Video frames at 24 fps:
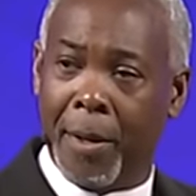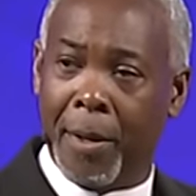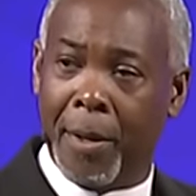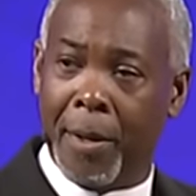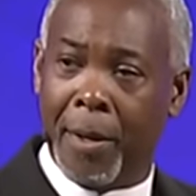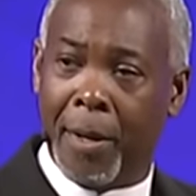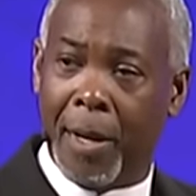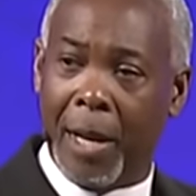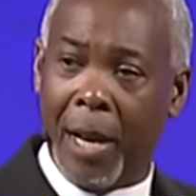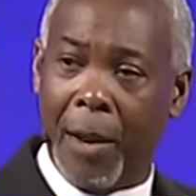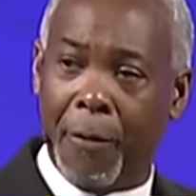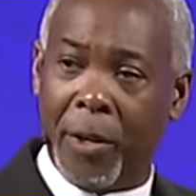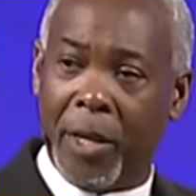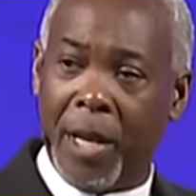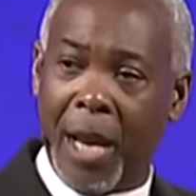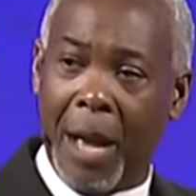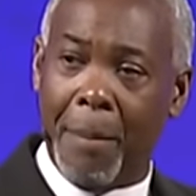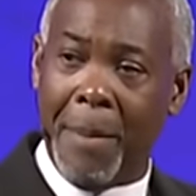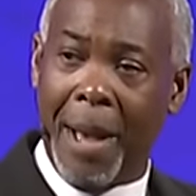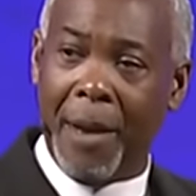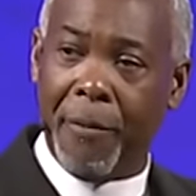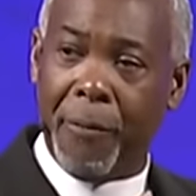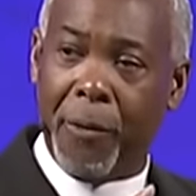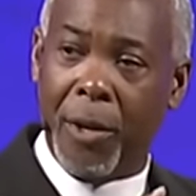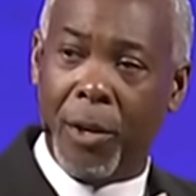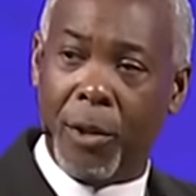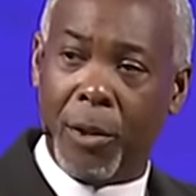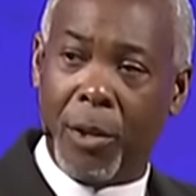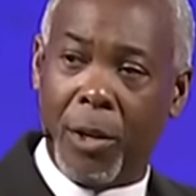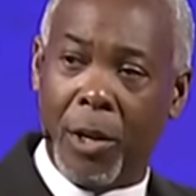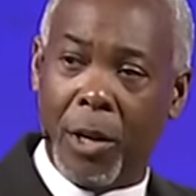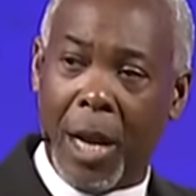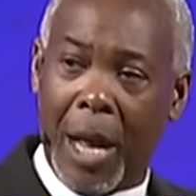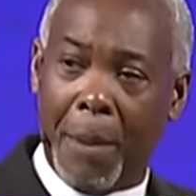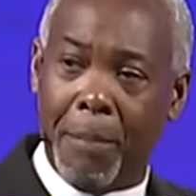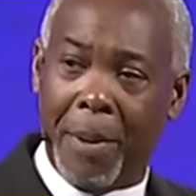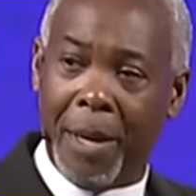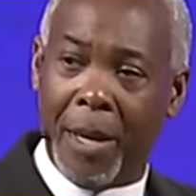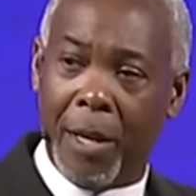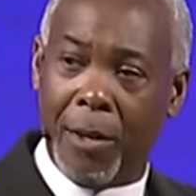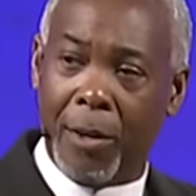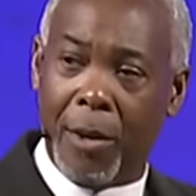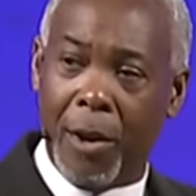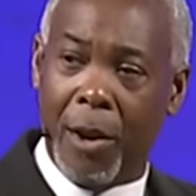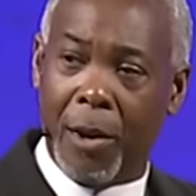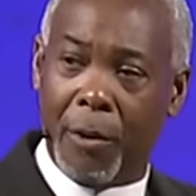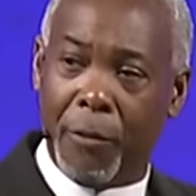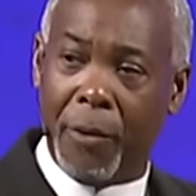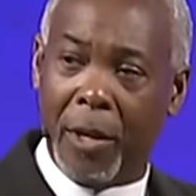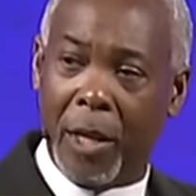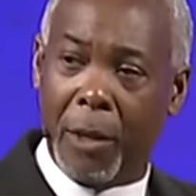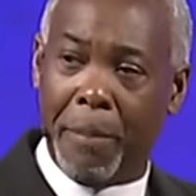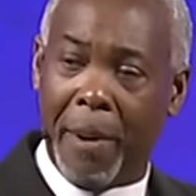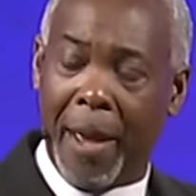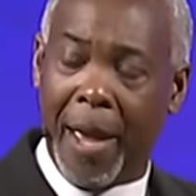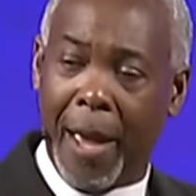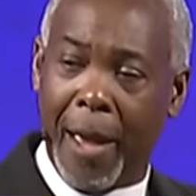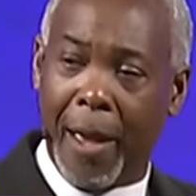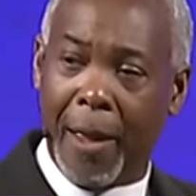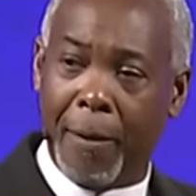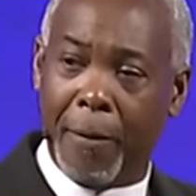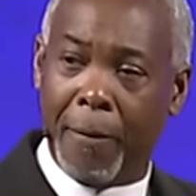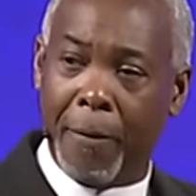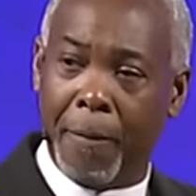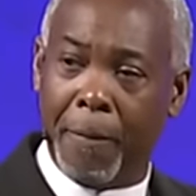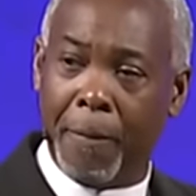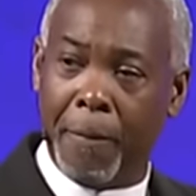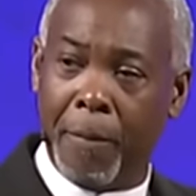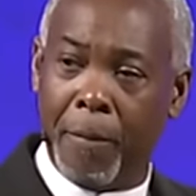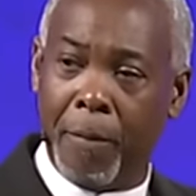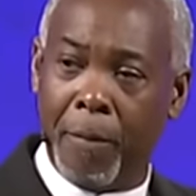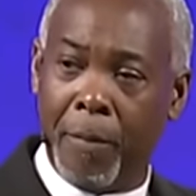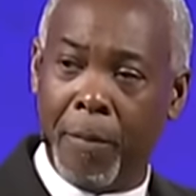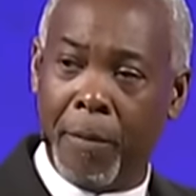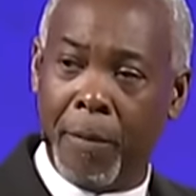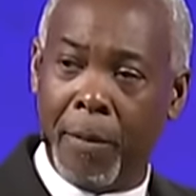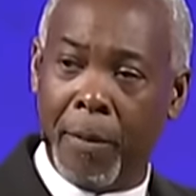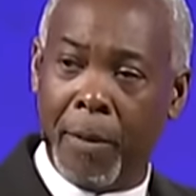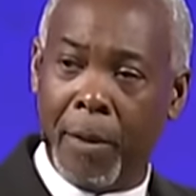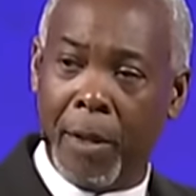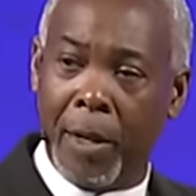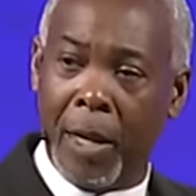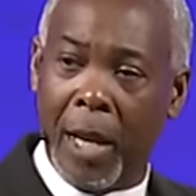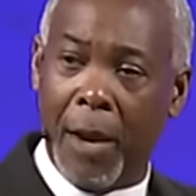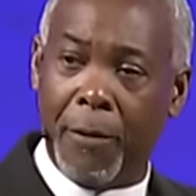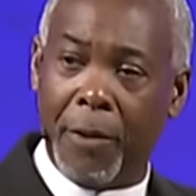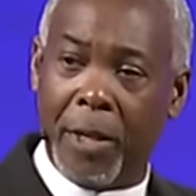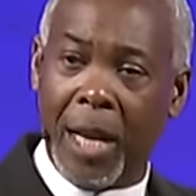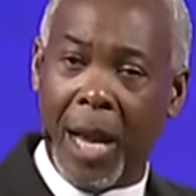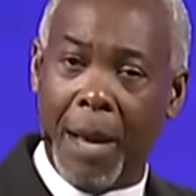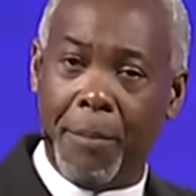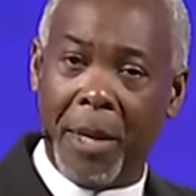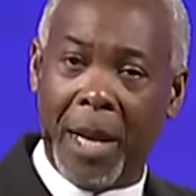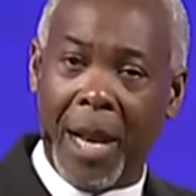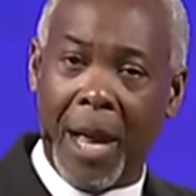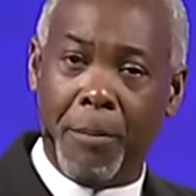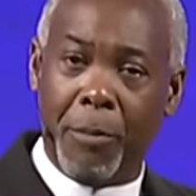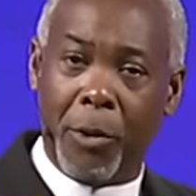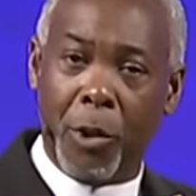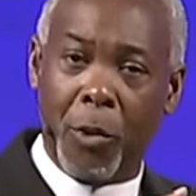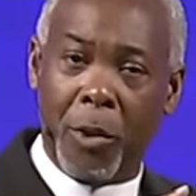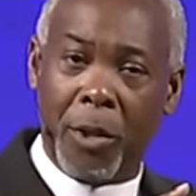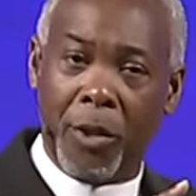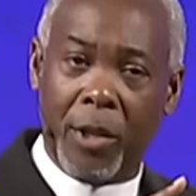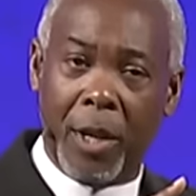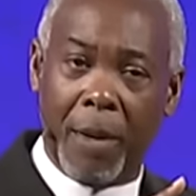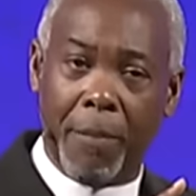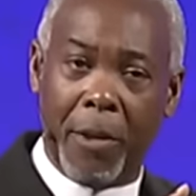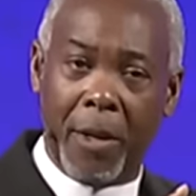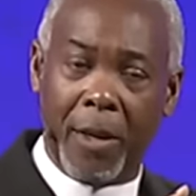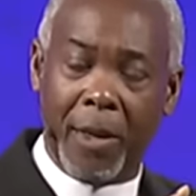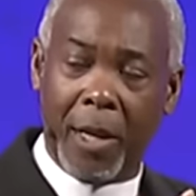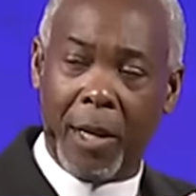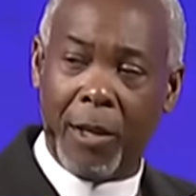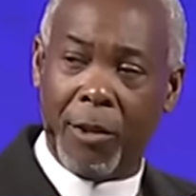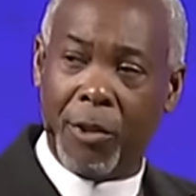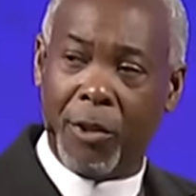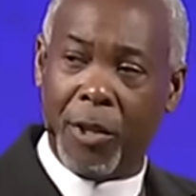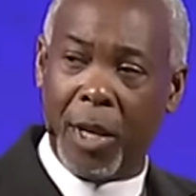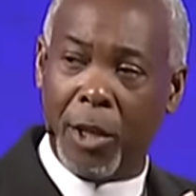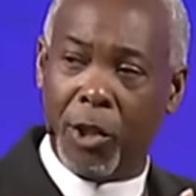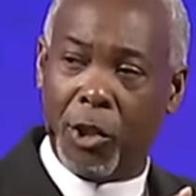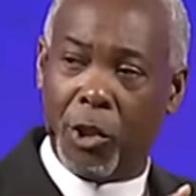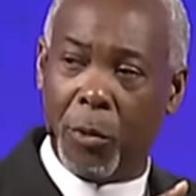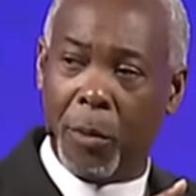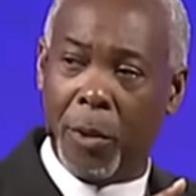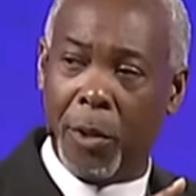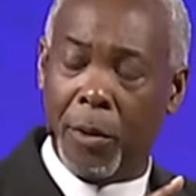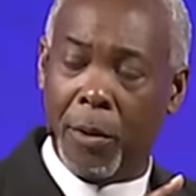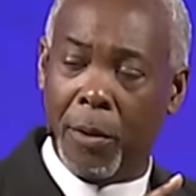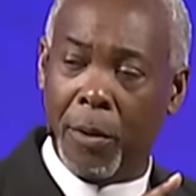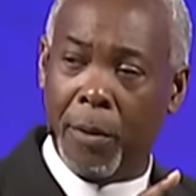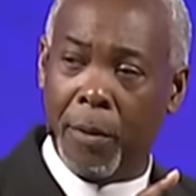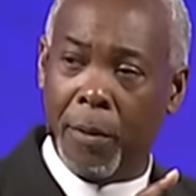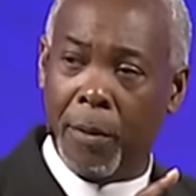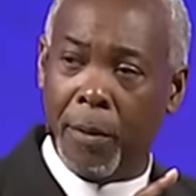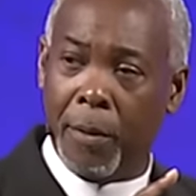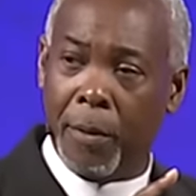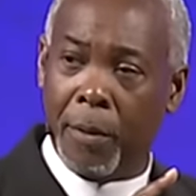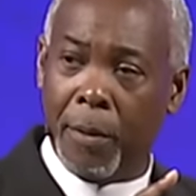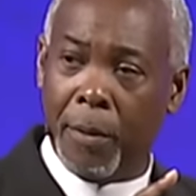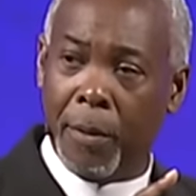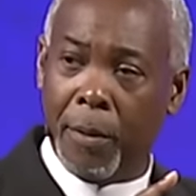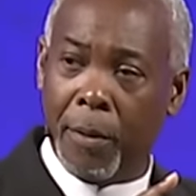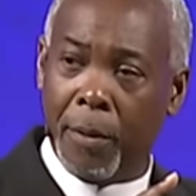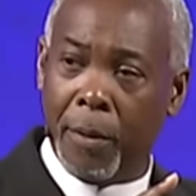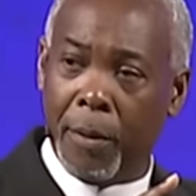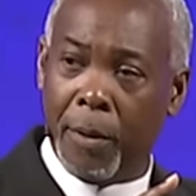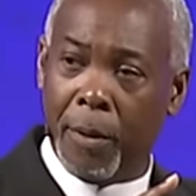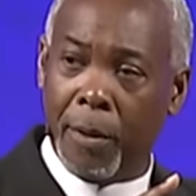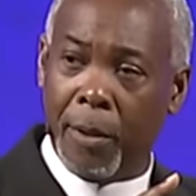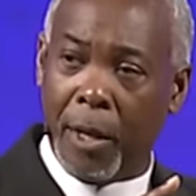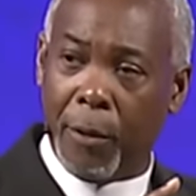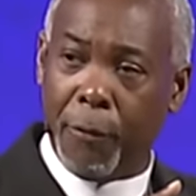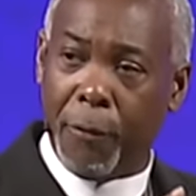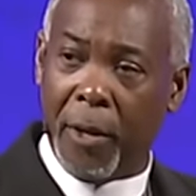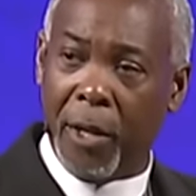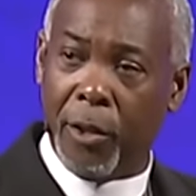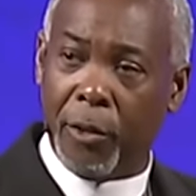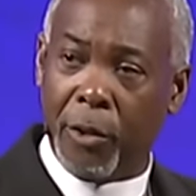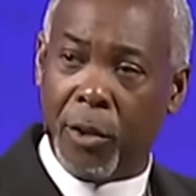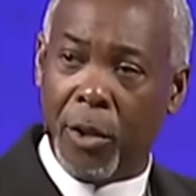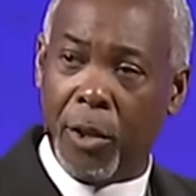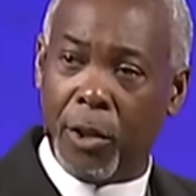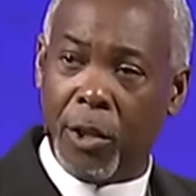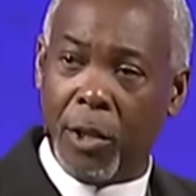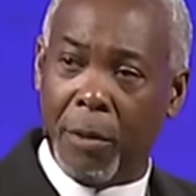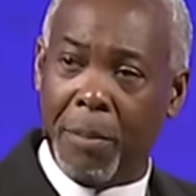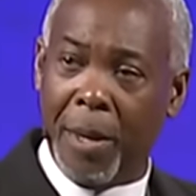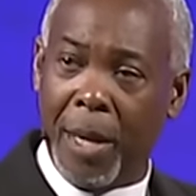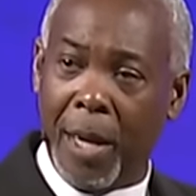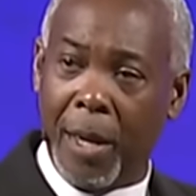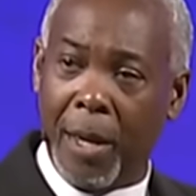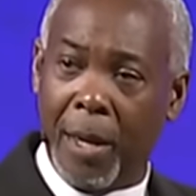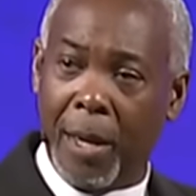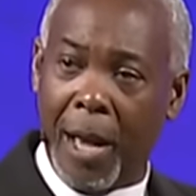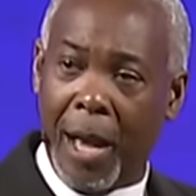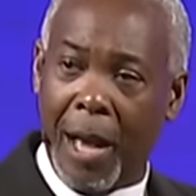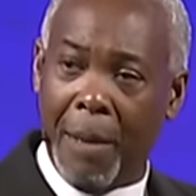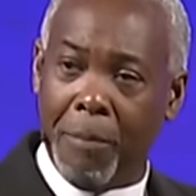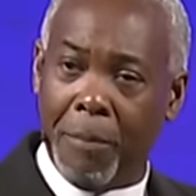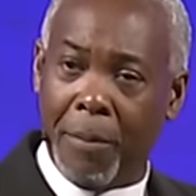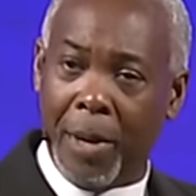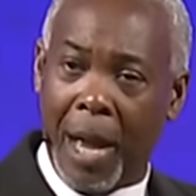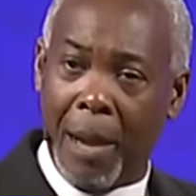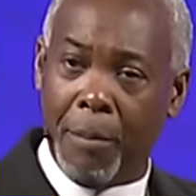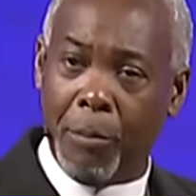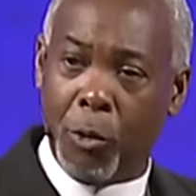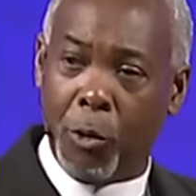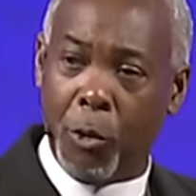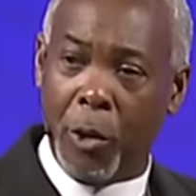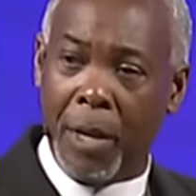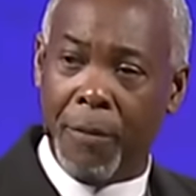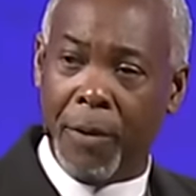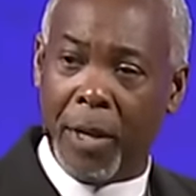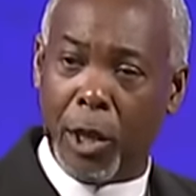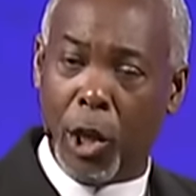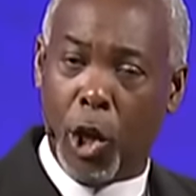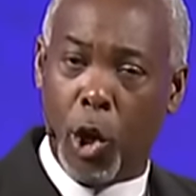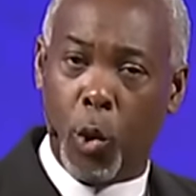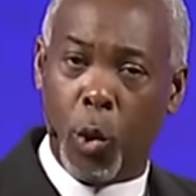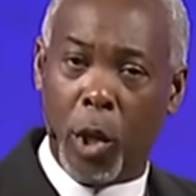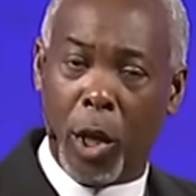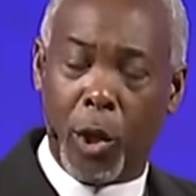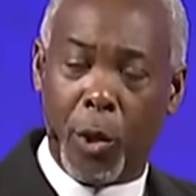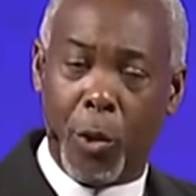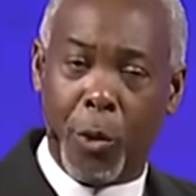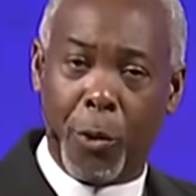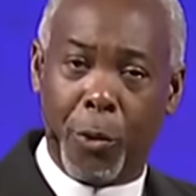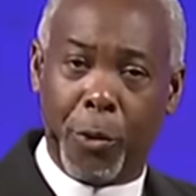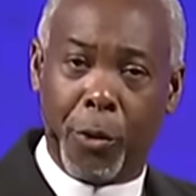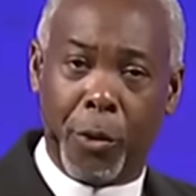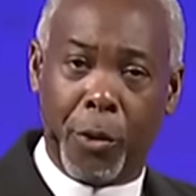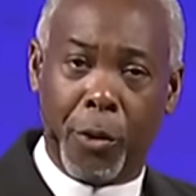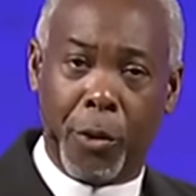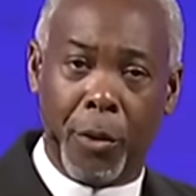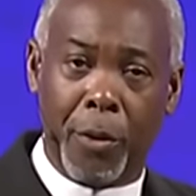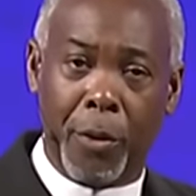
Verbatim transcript: And every time I feel good, I'm making God feel bad. Every time that I'm doing something that is sensual, that feels good to me, I'm, I'm grieving the Holy Ghost.